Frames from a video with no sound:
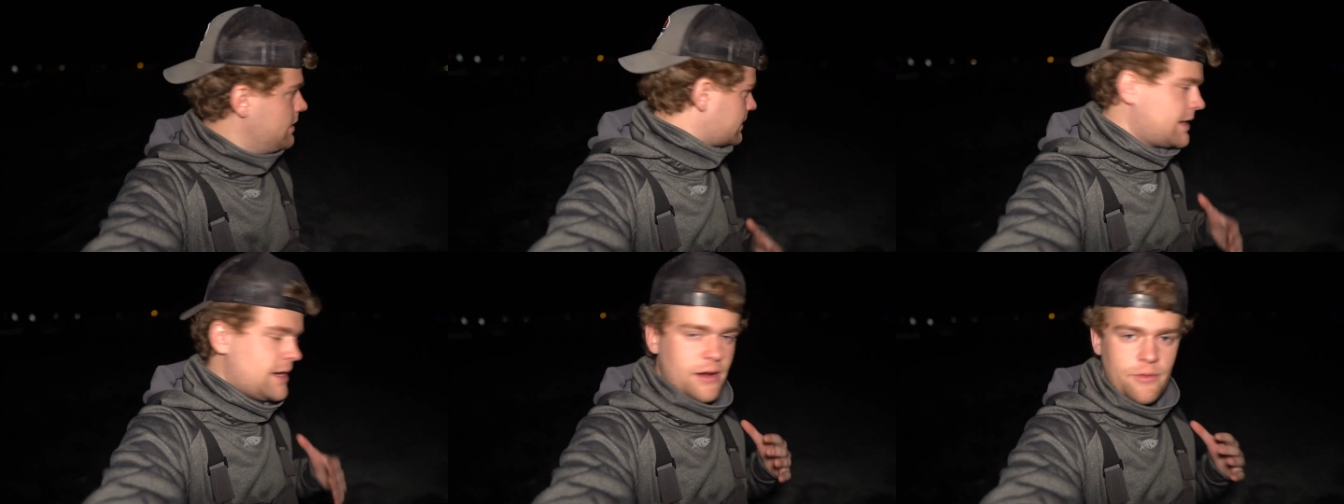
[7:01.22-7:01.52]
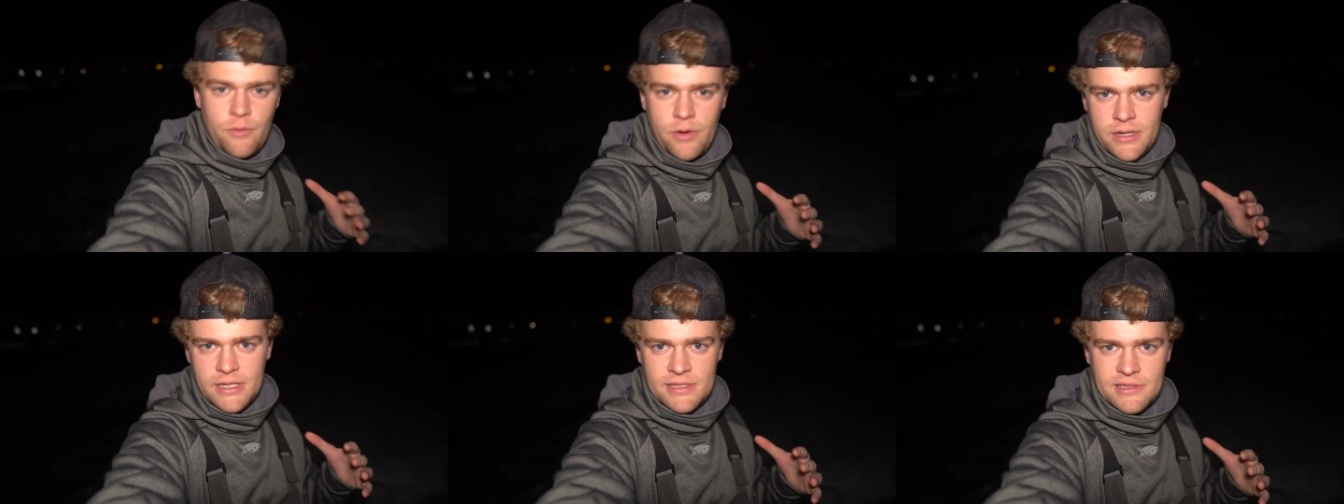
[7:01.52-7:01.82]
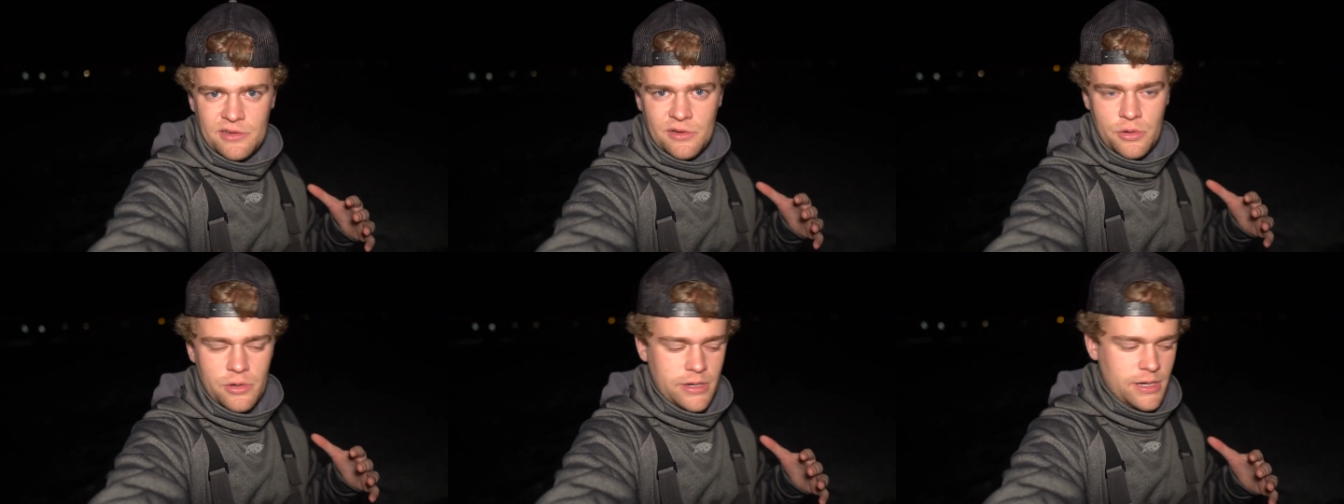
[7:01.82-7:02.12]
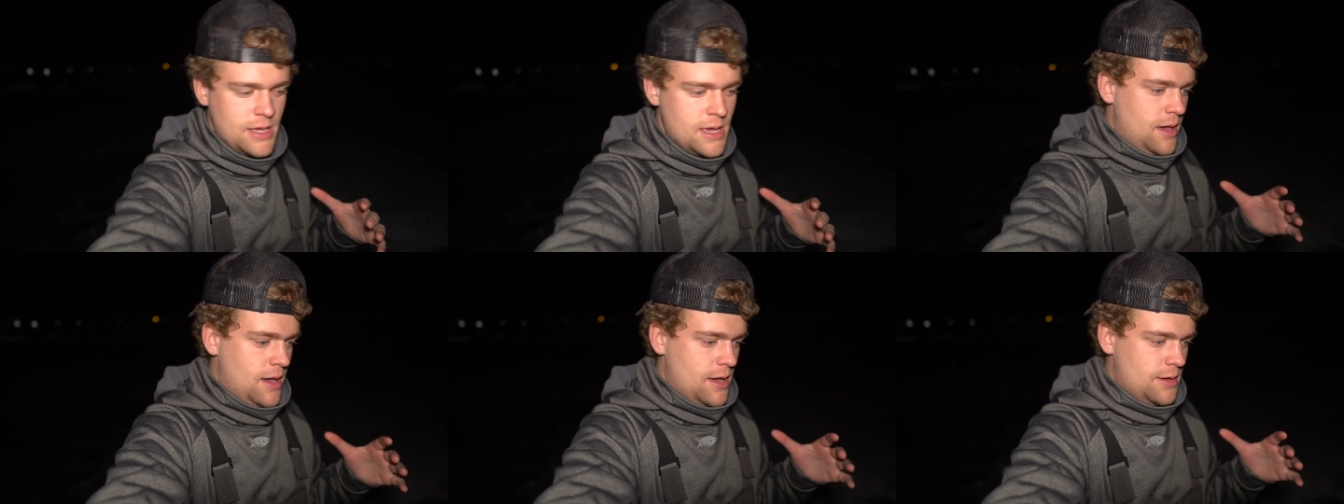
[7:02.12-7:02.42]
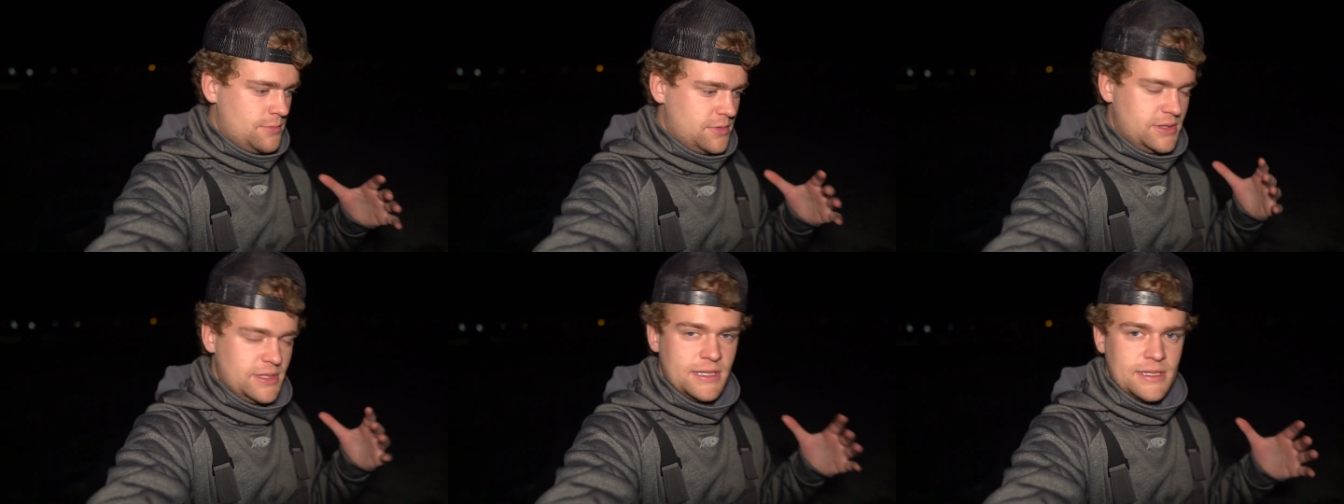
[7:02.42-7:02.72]
and kind of what he's doing
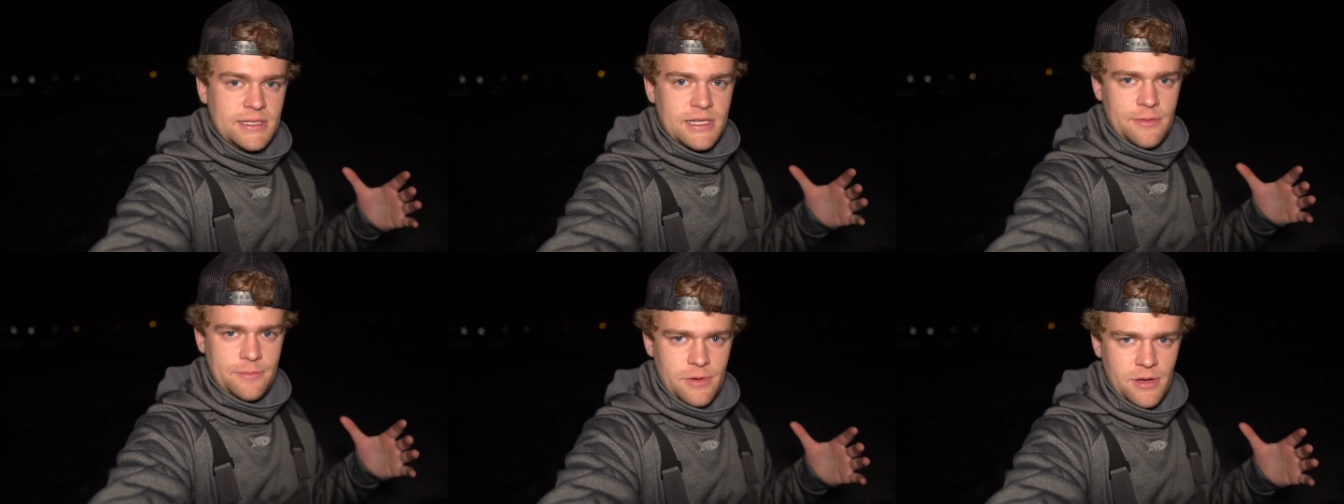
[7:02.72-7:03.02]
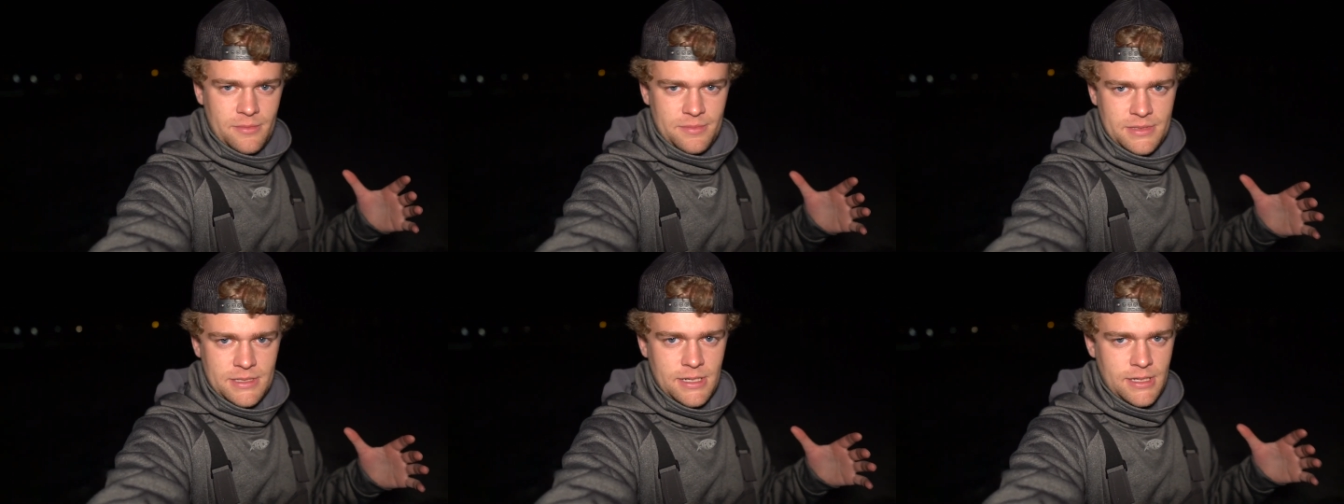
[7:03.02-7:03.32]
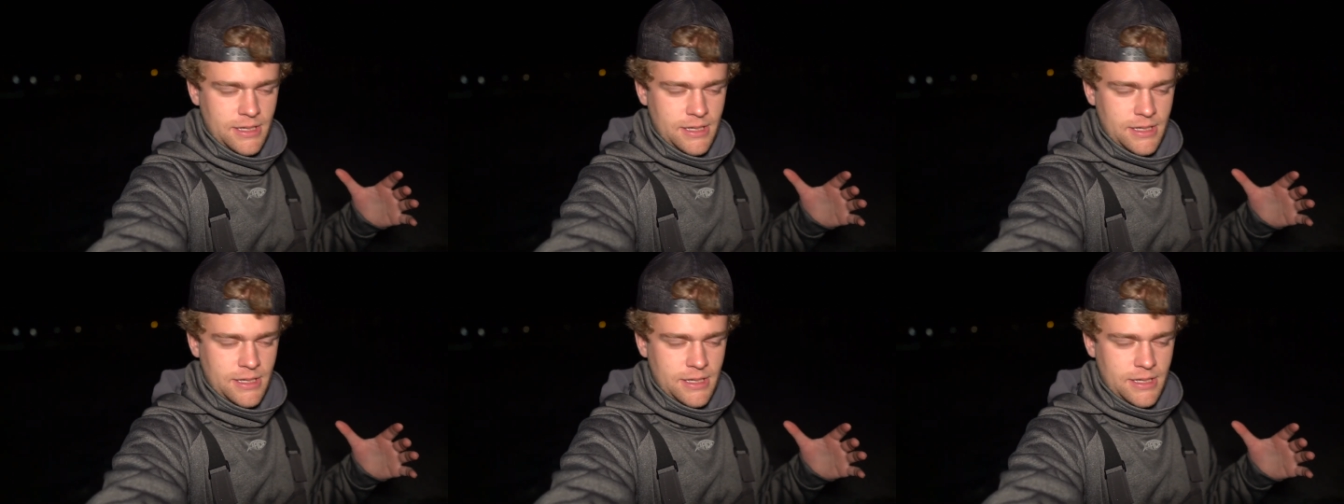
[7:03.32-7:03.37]
um, with these tip-ups.